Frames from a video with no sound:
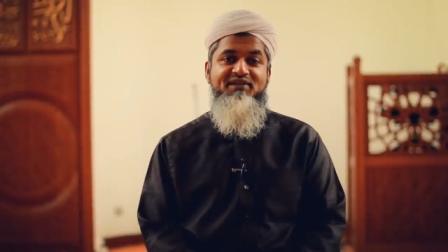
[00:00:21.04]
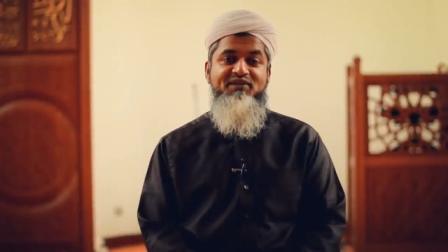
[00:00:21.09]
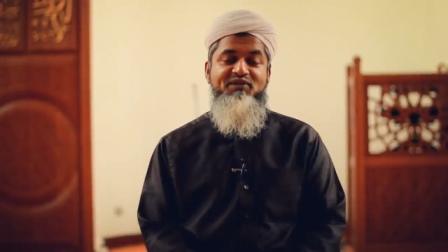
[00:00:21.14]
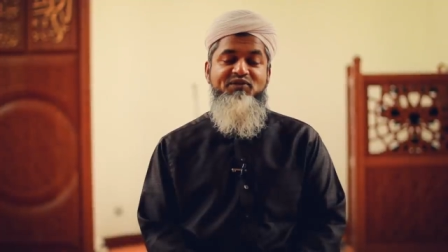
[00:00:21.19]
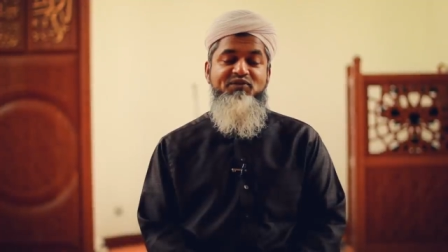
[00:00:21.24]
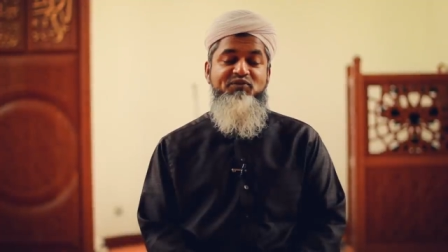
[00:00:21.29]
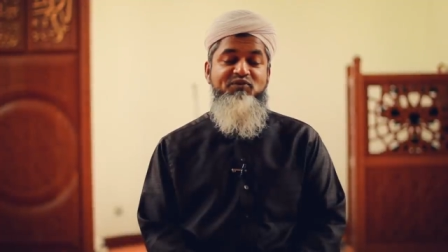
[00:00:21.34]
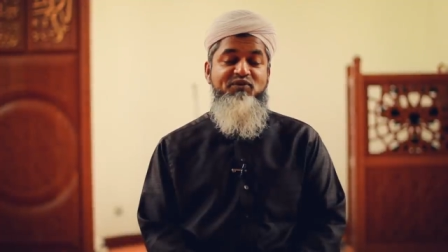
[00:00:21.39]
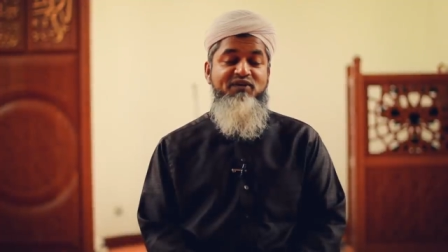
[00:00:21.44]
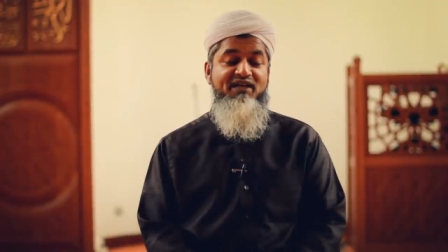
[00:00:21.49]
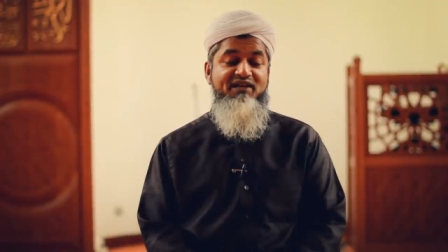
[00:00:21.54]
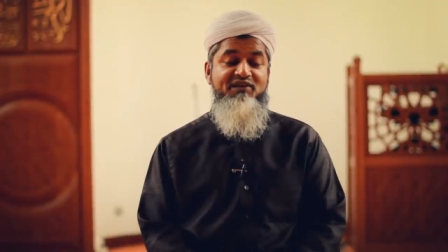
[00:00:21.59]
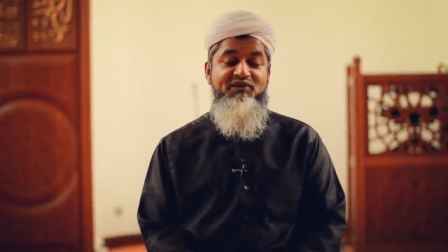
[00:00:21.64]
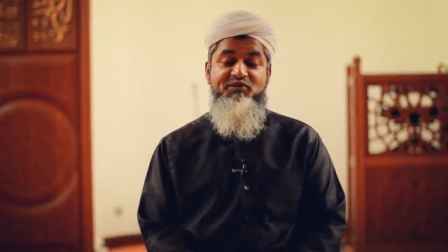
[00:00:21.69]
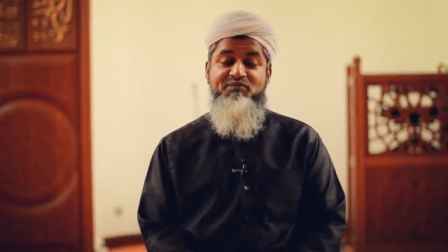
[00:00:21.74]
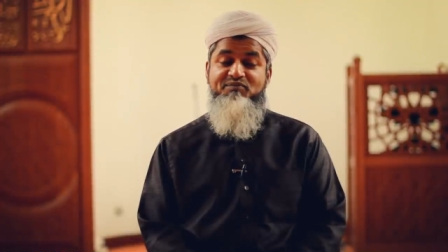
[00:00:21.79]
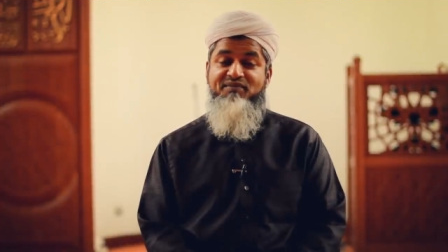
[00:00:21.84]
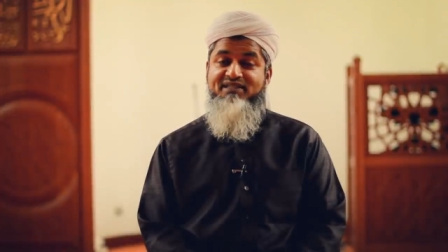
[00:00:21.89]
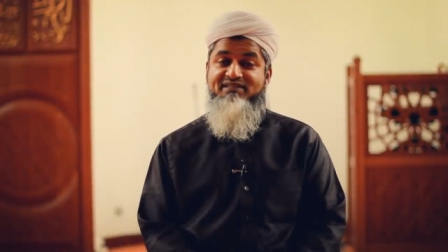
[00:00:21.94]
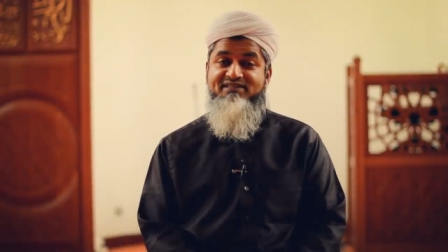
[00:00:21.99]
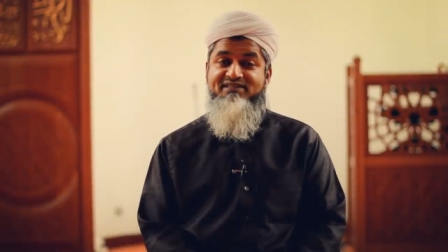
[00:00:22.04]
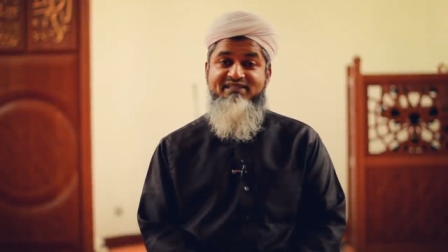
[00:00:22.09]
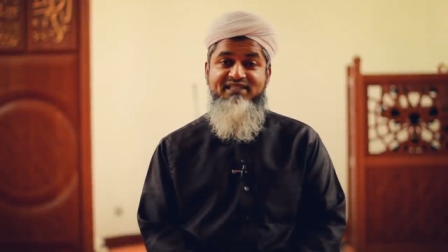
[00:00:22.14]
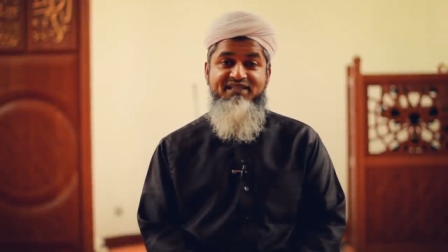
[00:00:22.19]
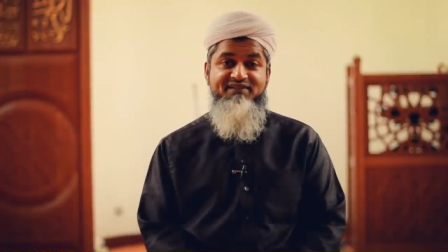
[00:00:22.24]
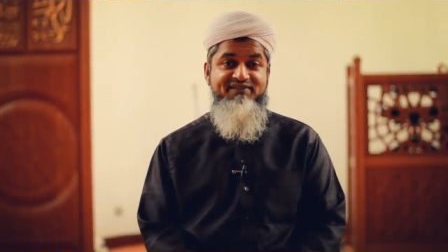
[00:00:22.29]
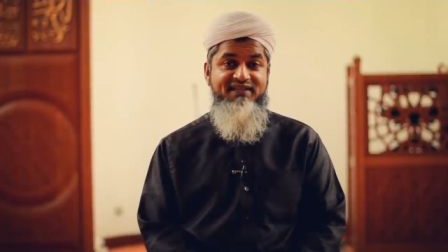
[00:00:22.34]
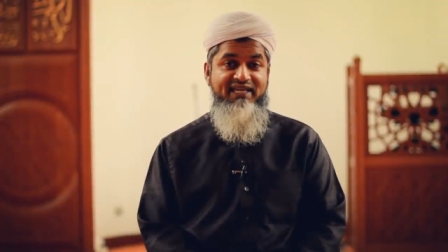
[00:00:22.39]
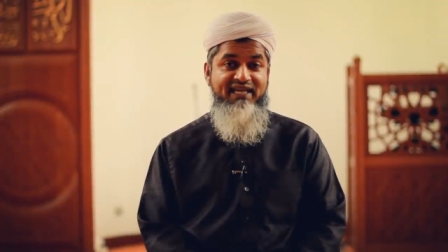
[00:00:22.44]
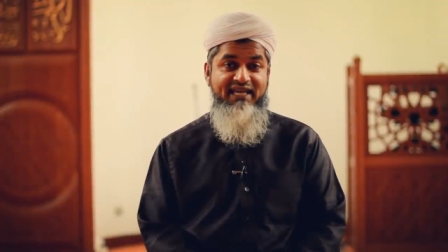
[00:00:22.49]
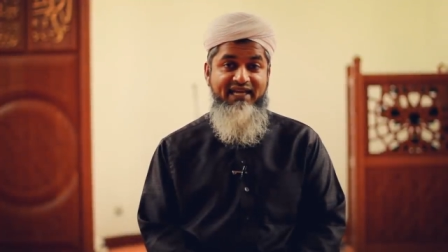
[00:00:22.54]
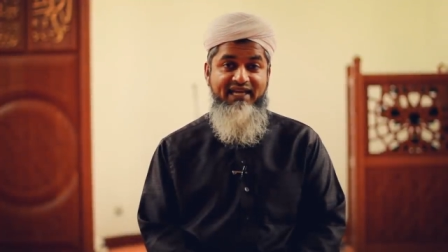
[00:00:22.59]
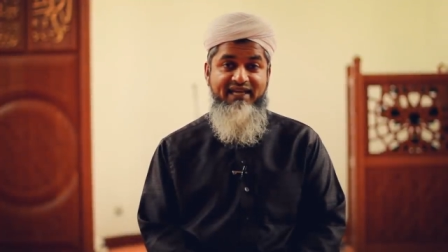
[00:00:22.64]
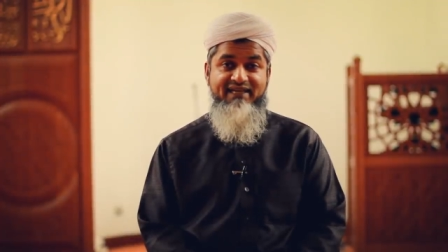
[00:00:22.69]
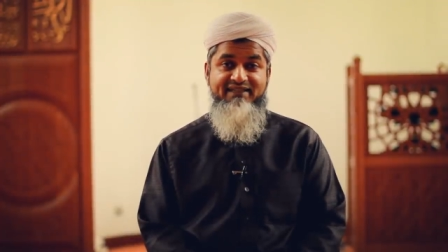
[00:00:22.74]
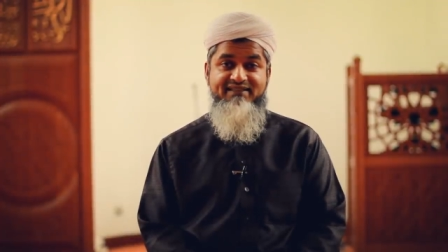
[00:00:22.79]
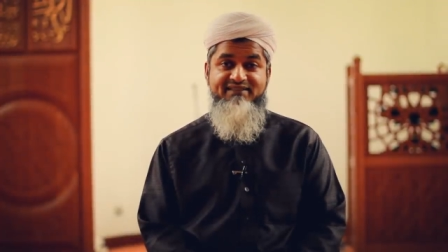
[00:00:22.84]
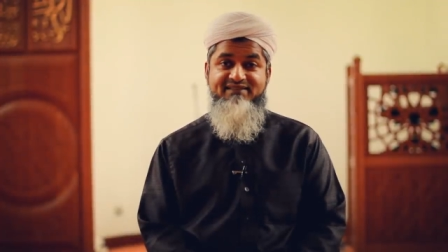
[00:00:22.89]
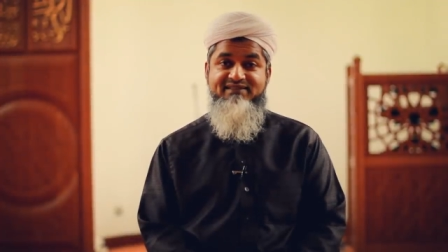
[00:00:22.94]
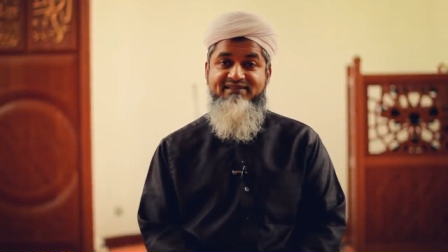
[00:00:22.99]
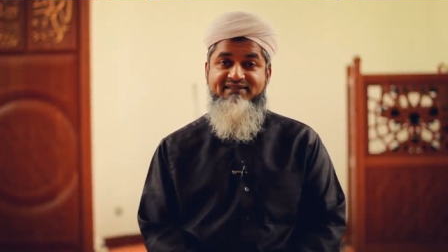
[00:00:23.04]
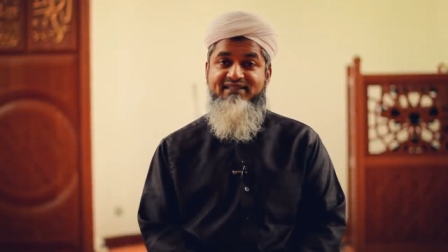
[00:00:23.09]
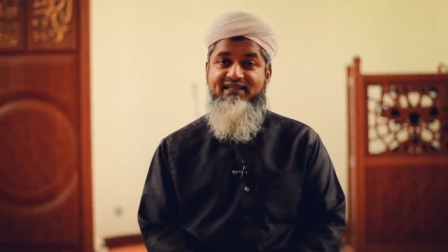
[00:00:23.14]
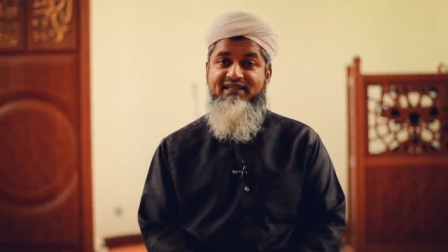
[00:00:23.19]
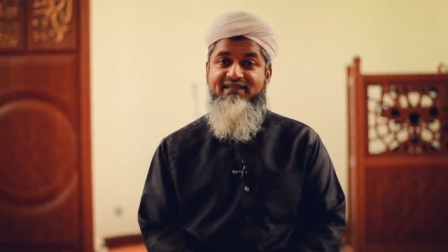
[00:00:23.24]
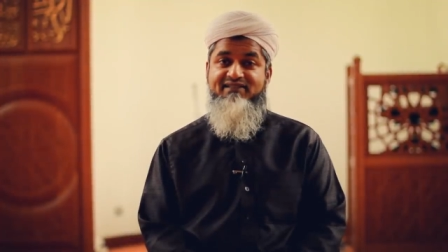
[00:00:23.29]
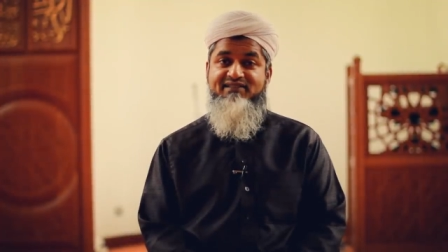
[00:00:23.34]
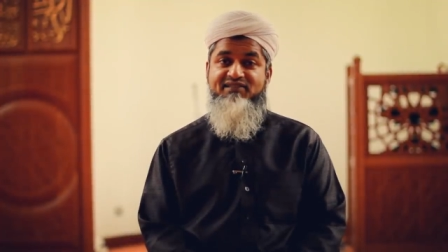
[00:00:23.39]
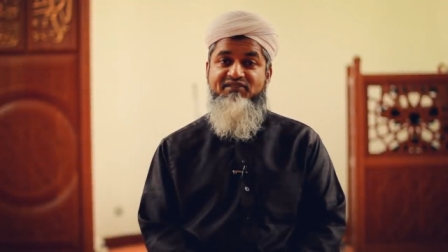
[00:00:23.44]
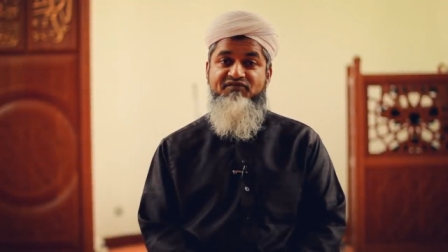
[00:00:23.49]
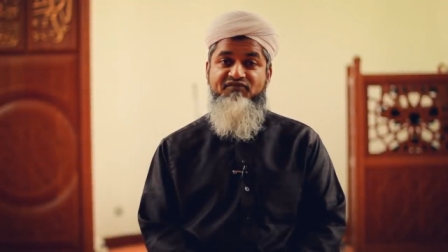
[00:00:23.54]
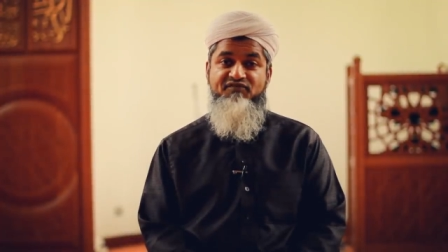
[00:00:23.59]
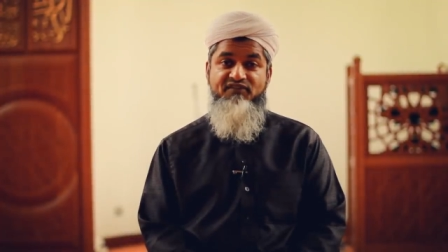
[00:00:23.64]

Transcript: you, you must have had certain